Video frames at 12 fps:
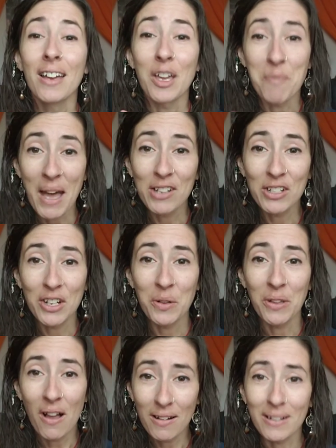Imagine
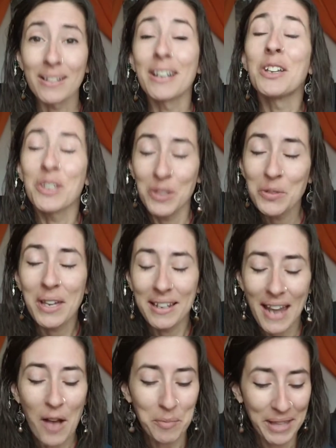no longer, you
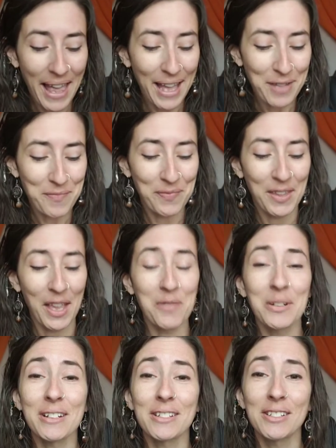can now play.
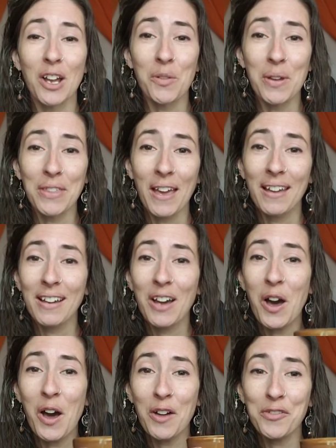And we're gonna start with
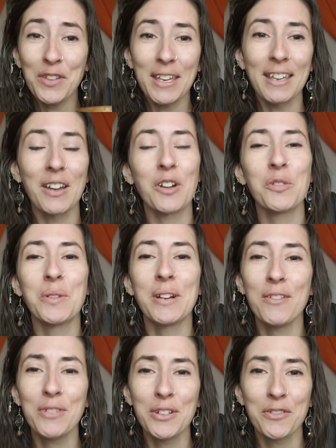coffee, or
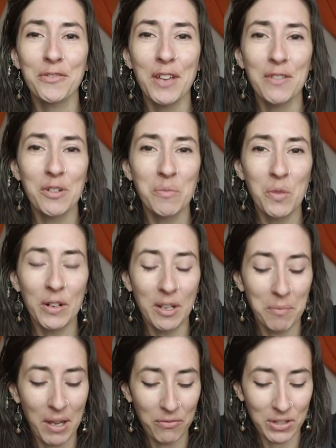whatever your favorite
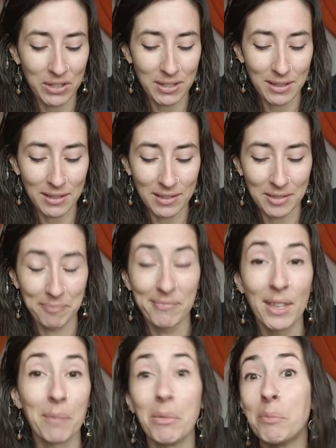morning beverage is.
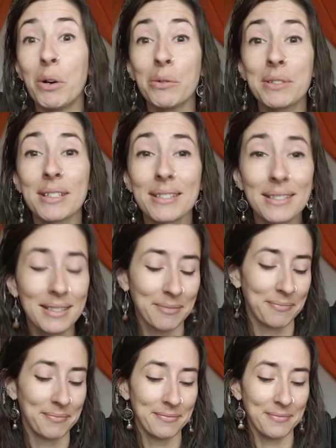Mimosas,
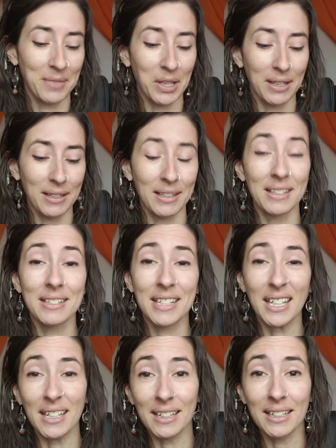
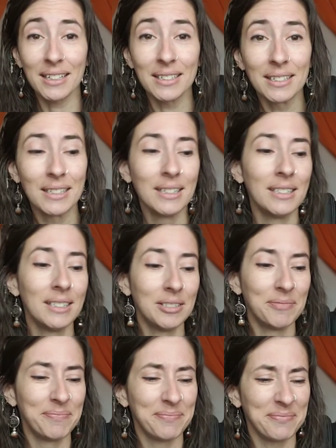tea,
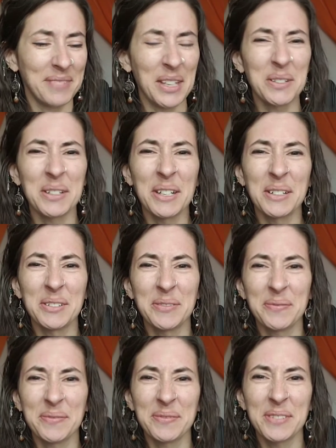I don't
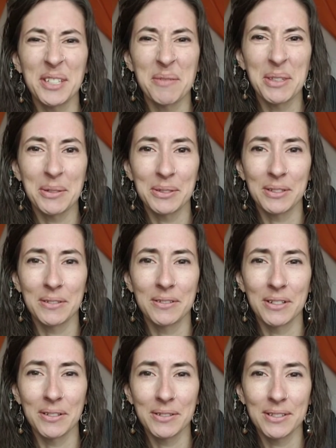know, some of those
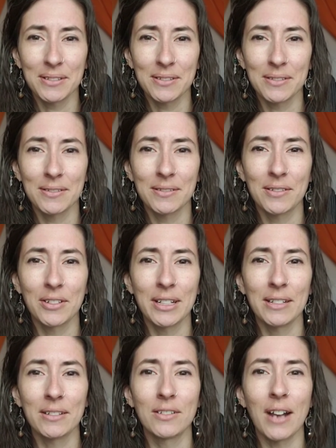gross
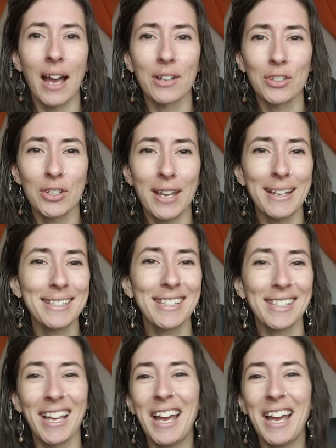green grass shakes.